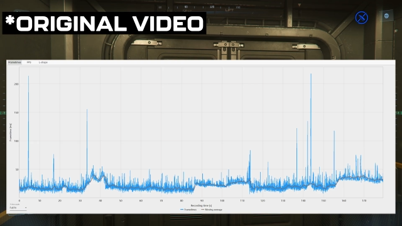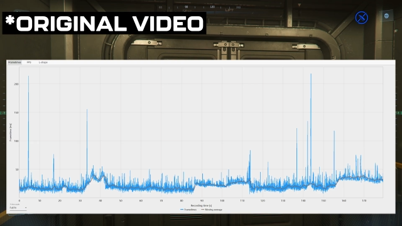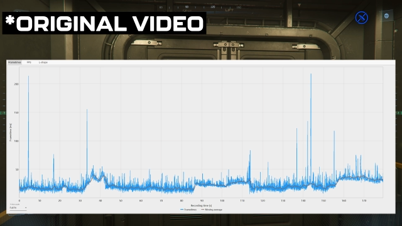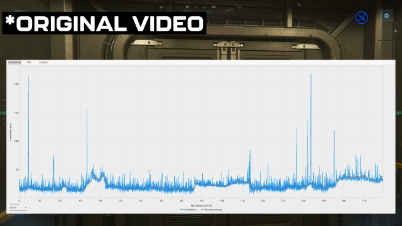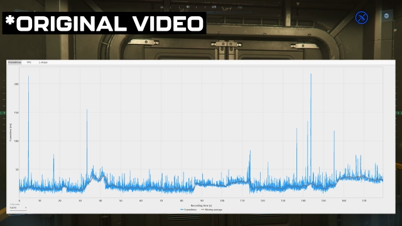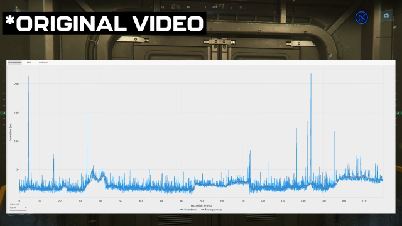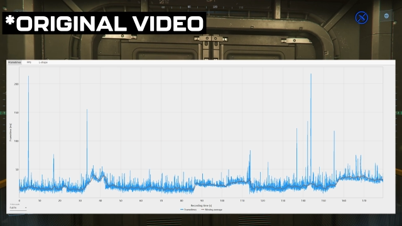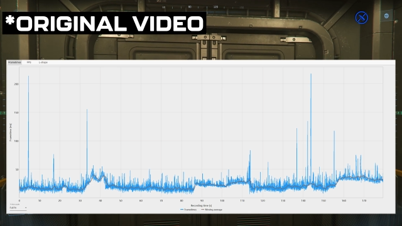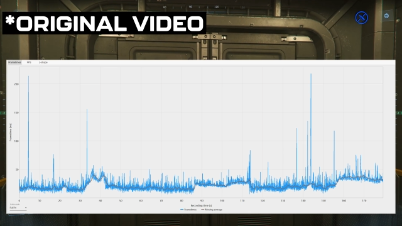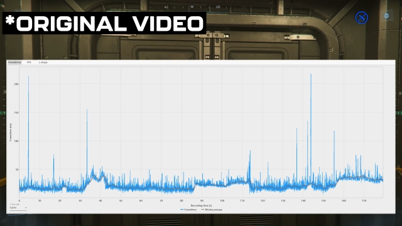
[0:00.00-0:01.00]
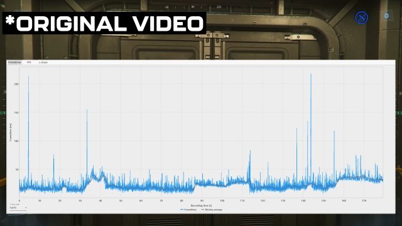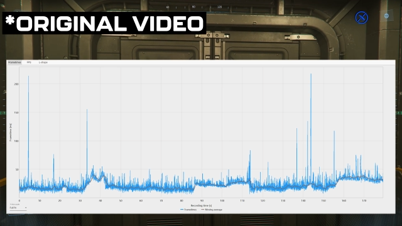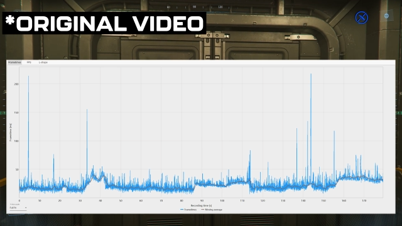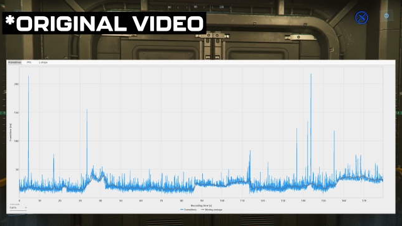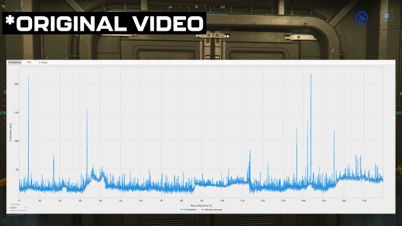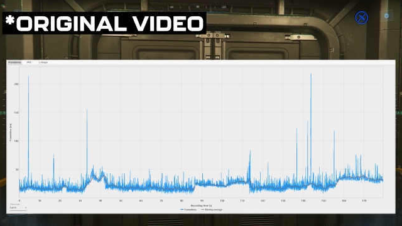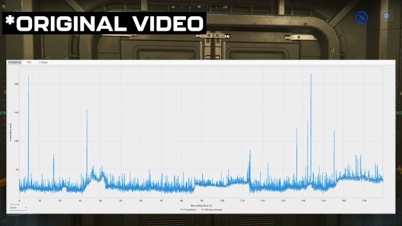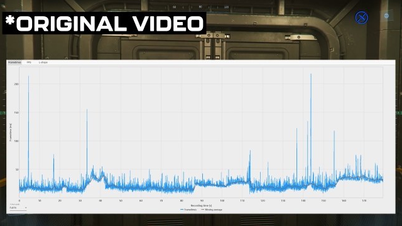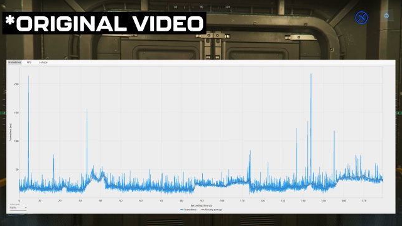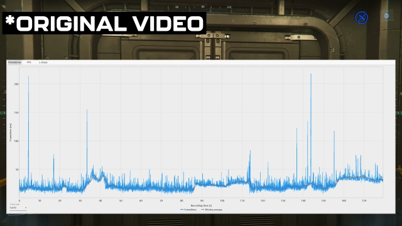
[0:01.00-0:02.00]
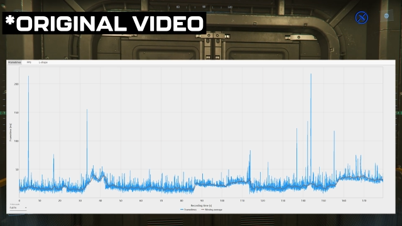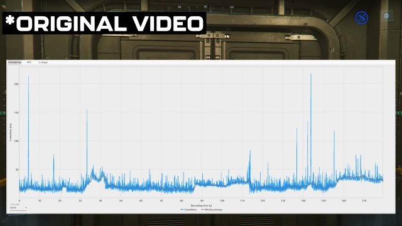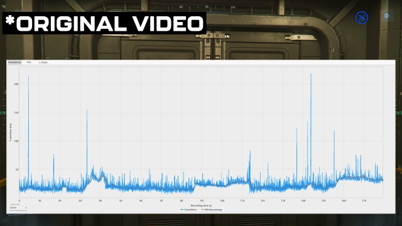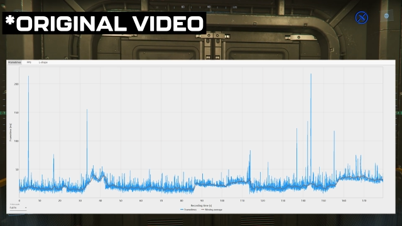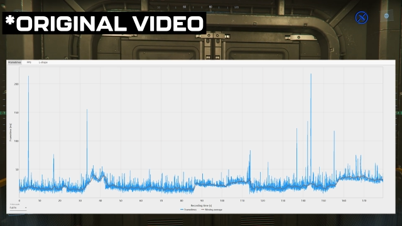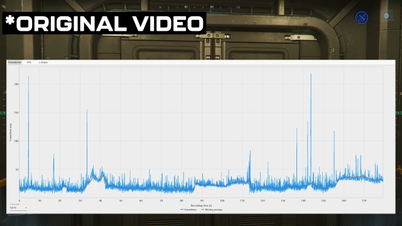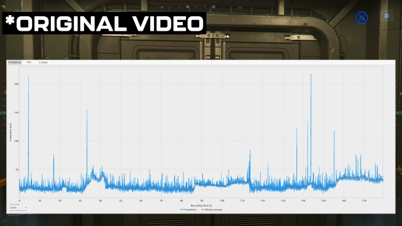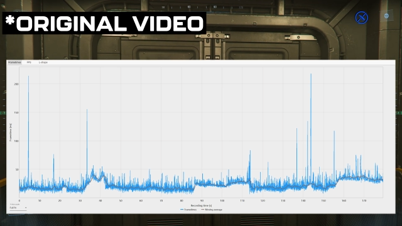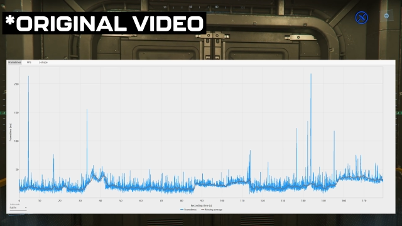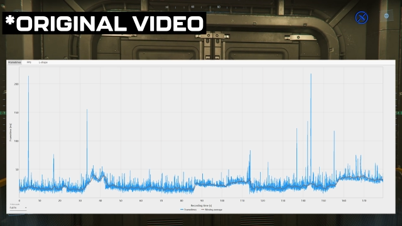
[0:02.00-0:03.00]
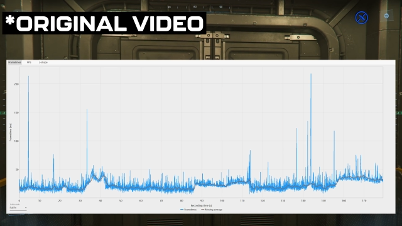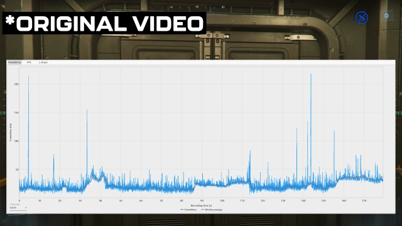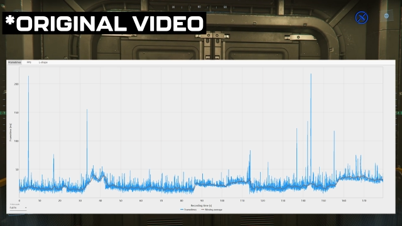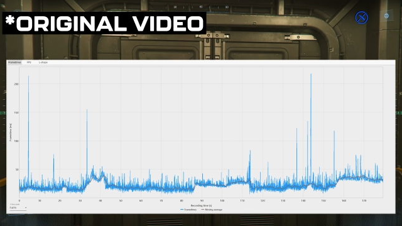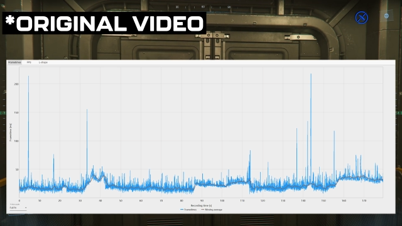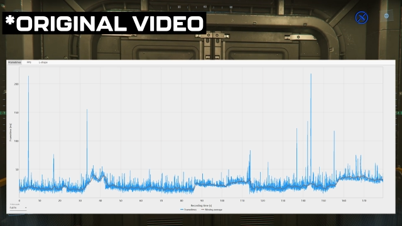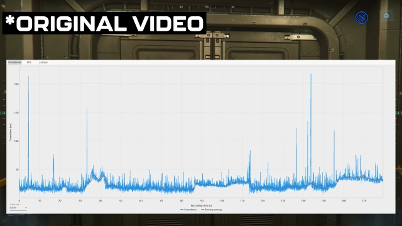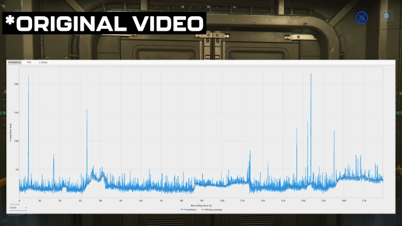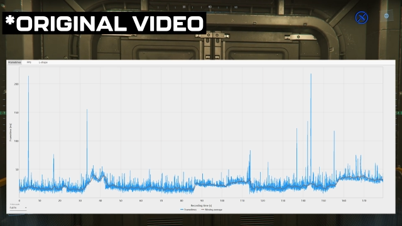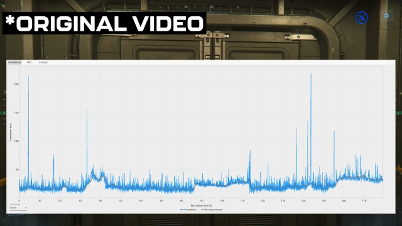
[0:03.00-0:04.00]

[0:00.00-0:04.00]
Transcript: [unreadable: no face in view]